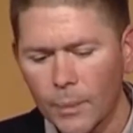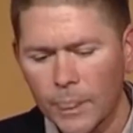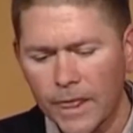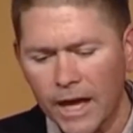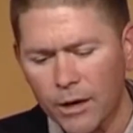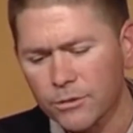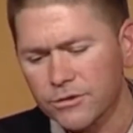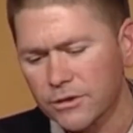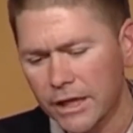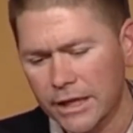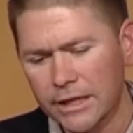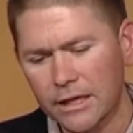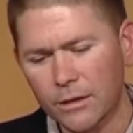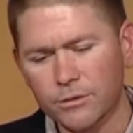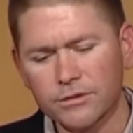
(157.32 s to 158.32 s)
and
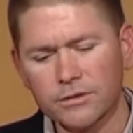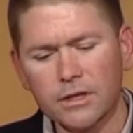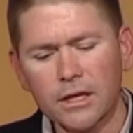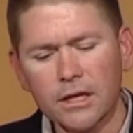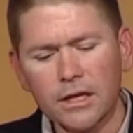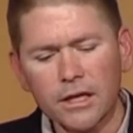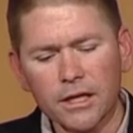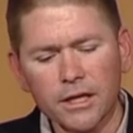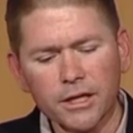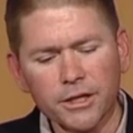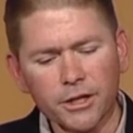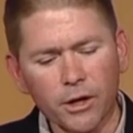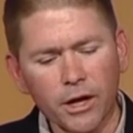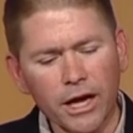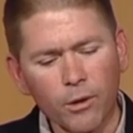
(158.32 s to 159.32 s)

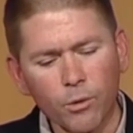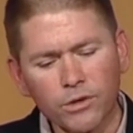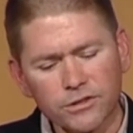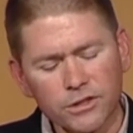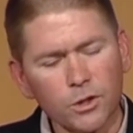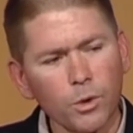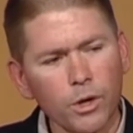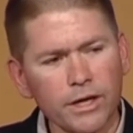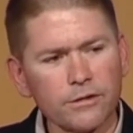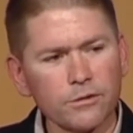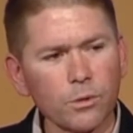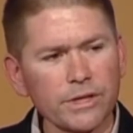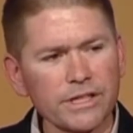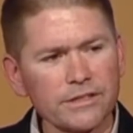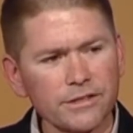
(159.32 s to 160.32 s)
I wasn't quite
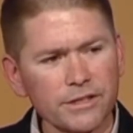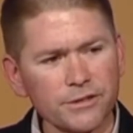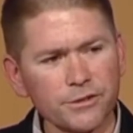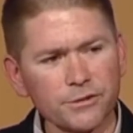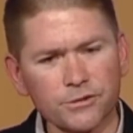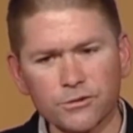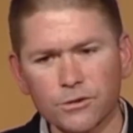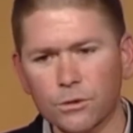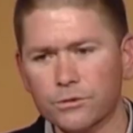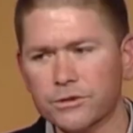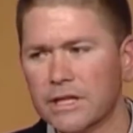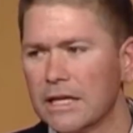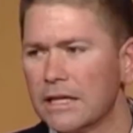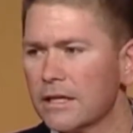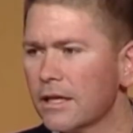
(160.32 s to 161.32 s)
26 years old
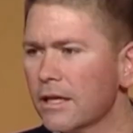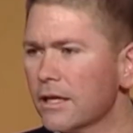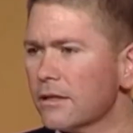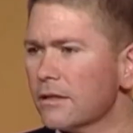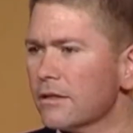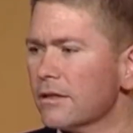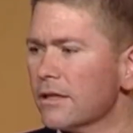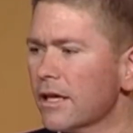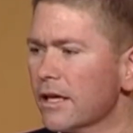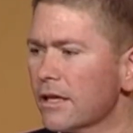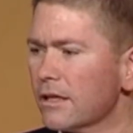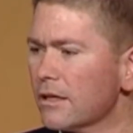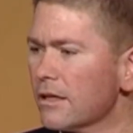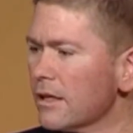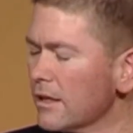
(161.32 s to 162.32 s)
yet, and
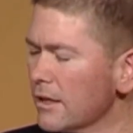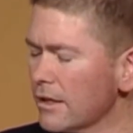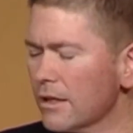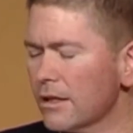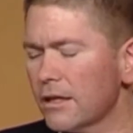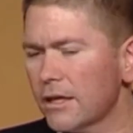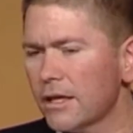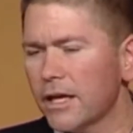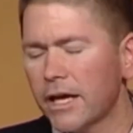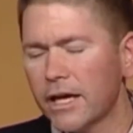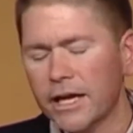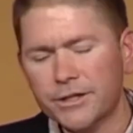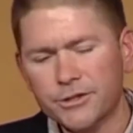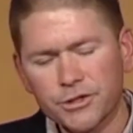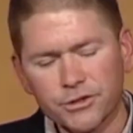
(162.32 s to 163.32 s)

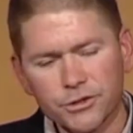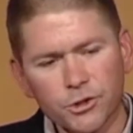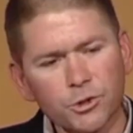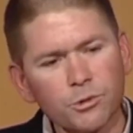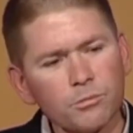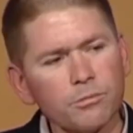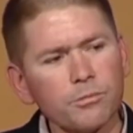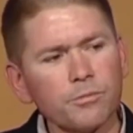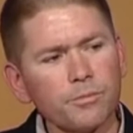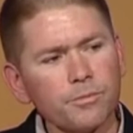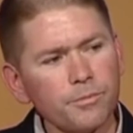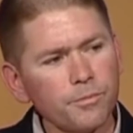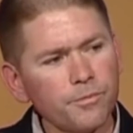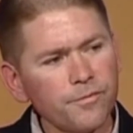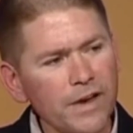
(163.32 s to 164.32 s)
I just couldn't
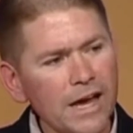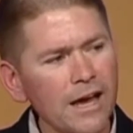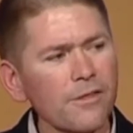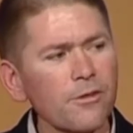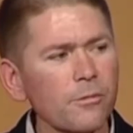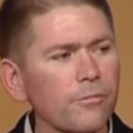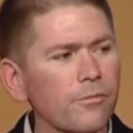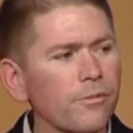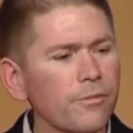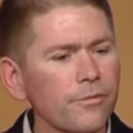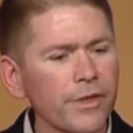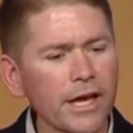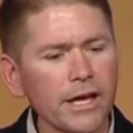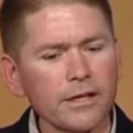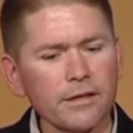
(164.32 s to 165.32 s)
fathom
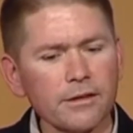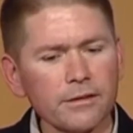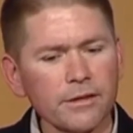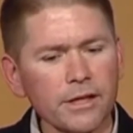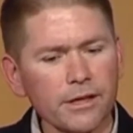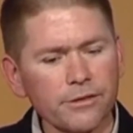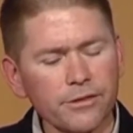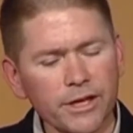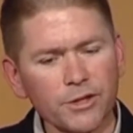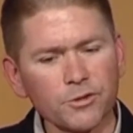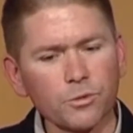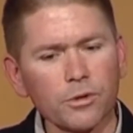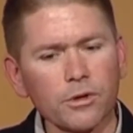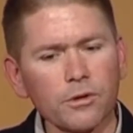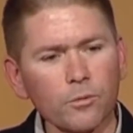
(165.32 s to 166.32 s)
that things
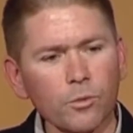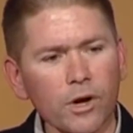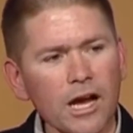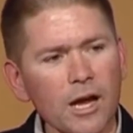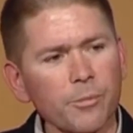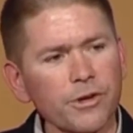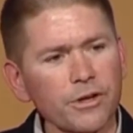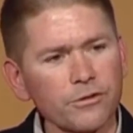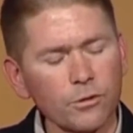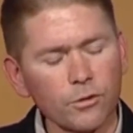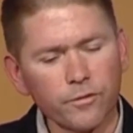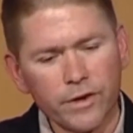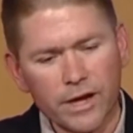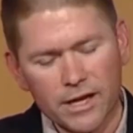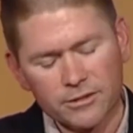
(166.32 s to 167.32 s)
were happening so
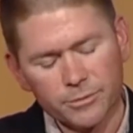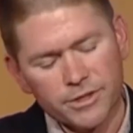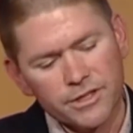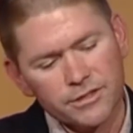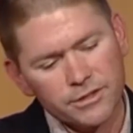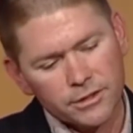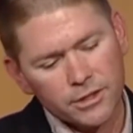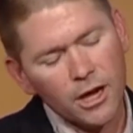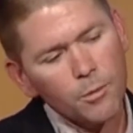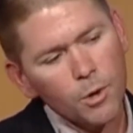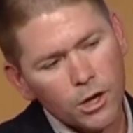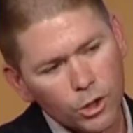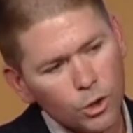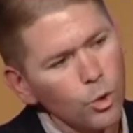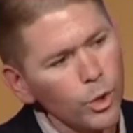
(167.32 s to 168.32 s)
fast. This had come
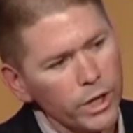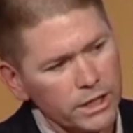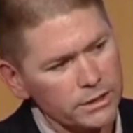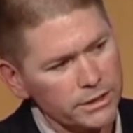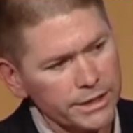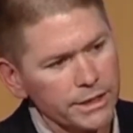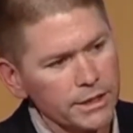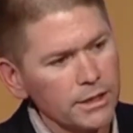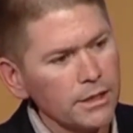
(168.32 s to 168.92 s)
on quickly,